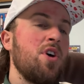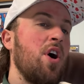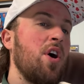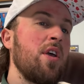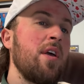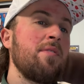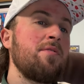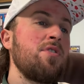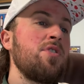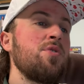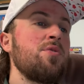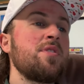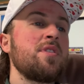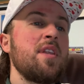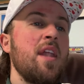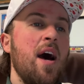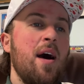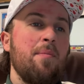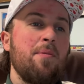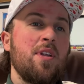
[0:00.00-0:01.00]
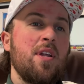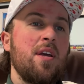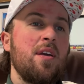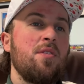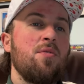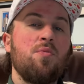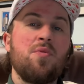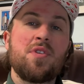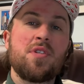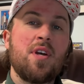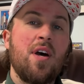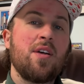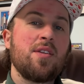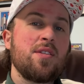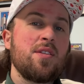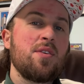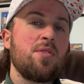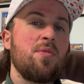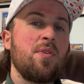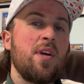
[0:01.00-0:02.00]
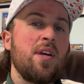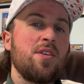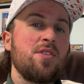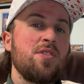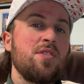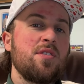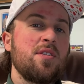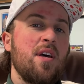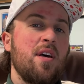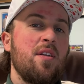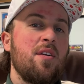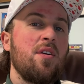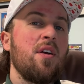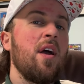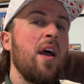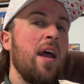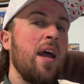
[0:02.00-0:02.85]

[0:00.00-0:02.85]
All you have to do is nominate Wisconsin Liquidation Center